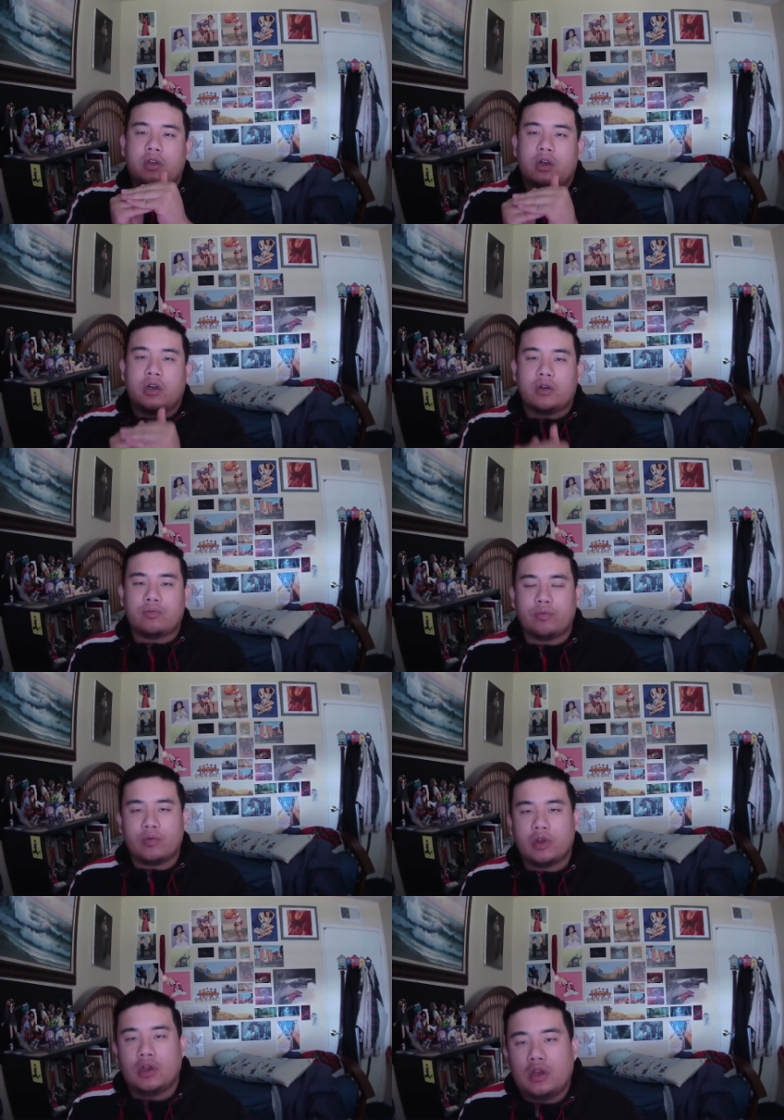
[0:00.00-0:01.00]
Um,
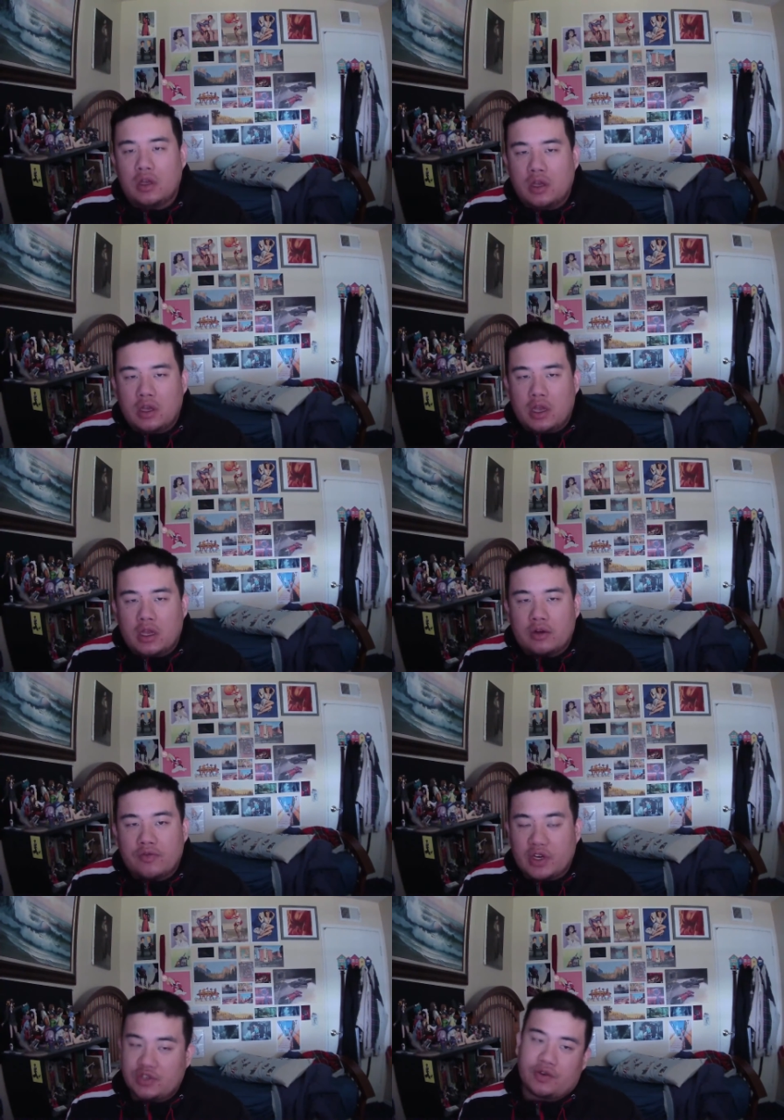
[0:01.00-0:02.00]
and
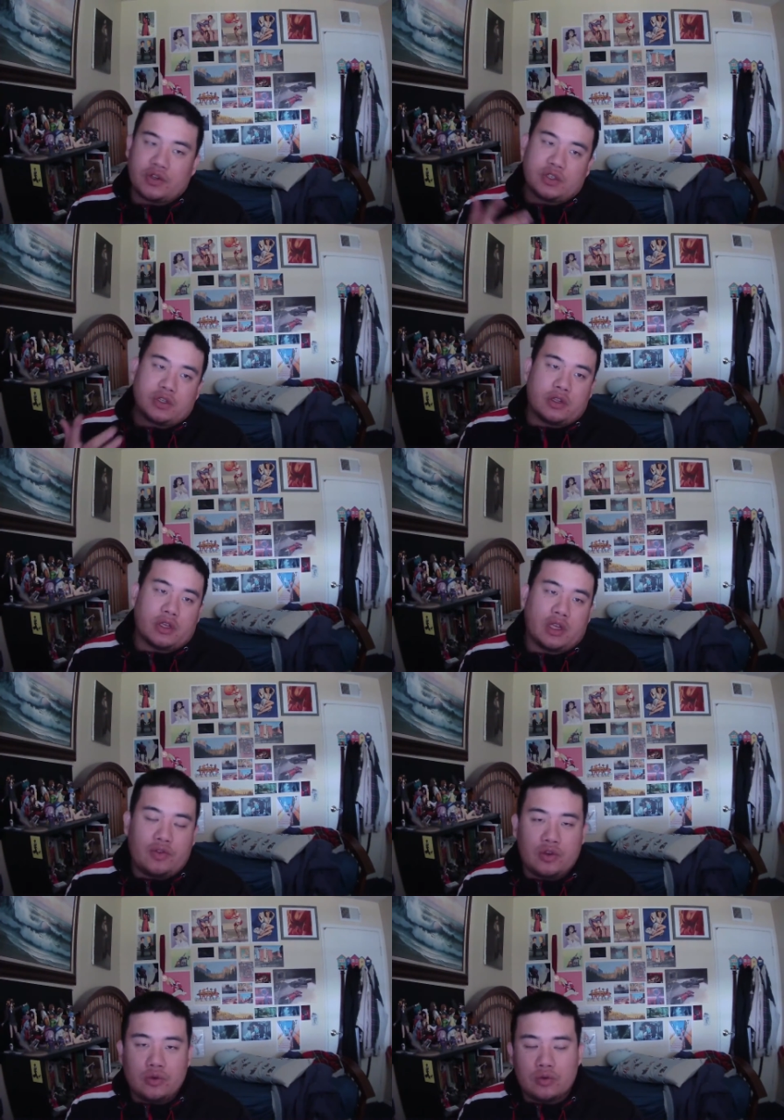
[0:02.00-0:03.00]
vice versa. Like if
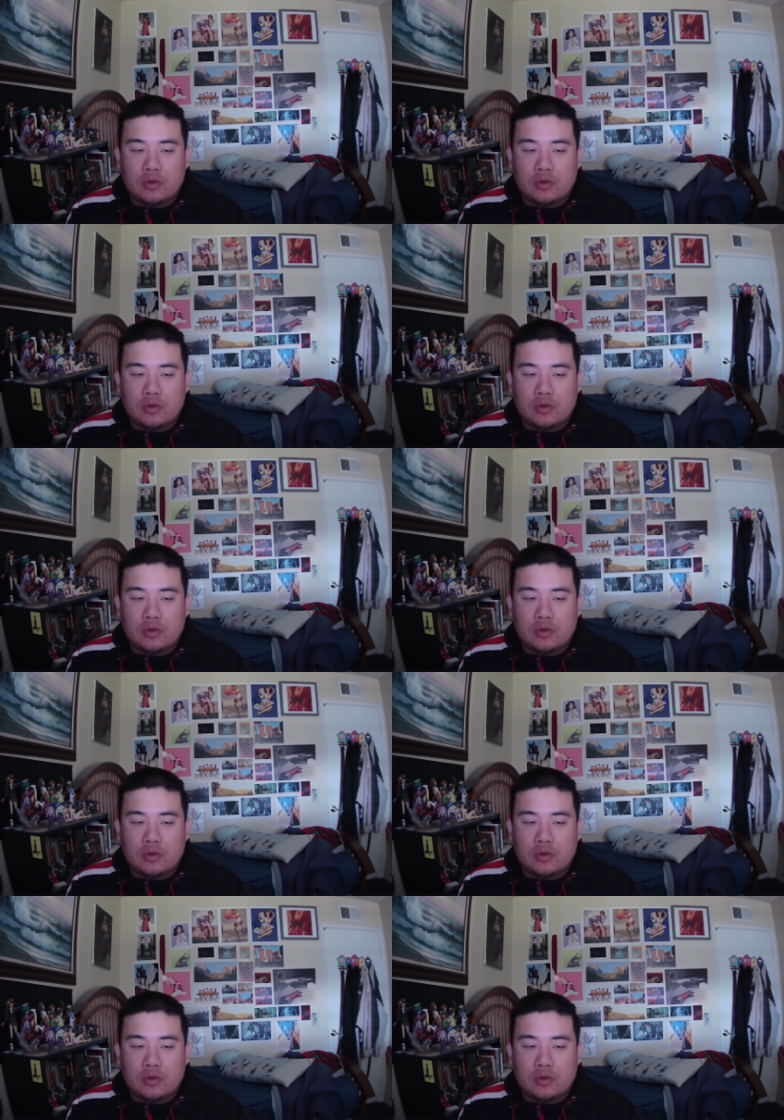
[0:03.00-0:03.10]
you